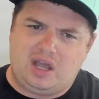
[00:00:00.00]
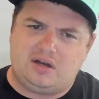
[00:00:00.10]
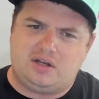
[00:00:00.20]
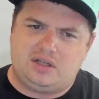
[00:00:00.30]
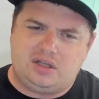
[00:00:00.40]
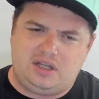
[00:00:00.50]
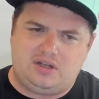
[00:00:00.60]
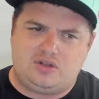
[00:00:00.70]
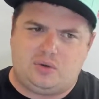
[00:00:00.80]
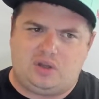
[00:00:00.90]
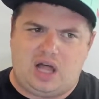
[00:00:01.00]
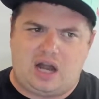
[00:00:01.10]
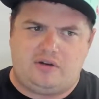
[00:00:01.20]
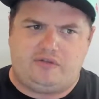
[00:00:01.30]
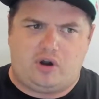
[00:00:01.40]
and could lead to a
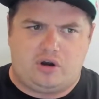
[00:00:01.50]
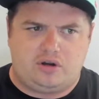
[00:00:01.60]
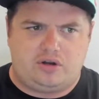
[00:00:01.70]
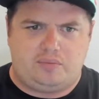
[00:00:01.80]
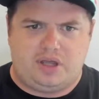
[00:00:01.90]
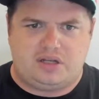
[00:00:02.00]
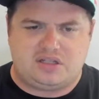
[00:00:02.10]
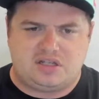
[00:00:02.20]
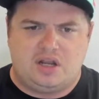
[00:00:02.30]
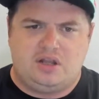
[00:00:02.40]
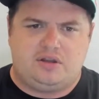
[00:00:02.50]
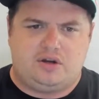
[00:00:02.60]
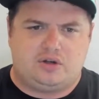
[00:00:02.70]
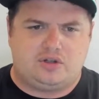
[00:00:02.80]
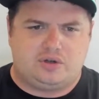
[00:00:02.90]
lot of arguments that
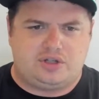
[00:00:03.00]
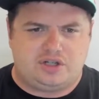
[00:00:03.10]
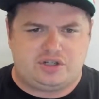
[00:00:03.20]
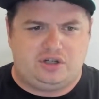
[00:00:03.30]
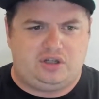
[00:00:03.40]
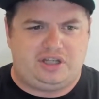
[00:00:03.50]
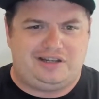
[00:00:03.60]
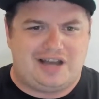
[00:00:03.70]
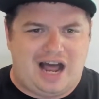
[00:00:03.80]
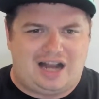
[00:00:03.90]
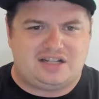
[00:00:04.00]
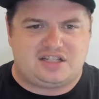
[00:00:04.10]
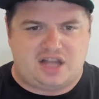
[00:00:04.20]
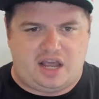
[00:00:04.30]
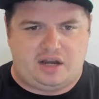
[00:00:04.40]
are traditionally not
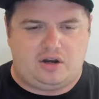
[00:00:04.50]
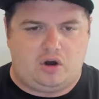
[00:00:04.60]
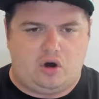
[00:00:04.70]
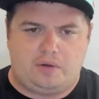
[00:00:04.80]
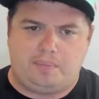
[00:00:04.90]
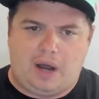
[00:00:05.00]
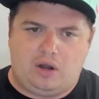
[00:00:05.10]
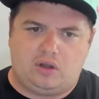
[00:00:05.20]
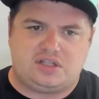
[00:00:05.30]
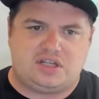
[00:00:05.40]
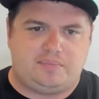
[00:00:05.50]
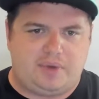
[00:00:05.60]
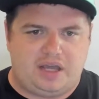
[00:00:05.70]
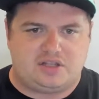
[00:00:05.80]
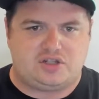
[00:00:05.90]
said on policy
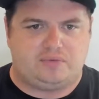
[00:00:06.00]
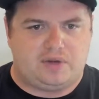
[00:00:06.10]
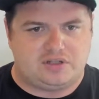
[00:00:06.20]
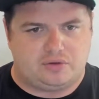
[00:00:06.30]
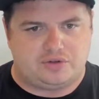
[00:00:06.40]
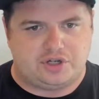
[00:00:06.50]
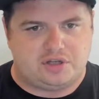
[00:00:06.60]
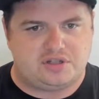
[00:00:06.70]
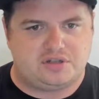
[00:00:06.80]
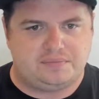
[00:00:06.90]
based resolutions.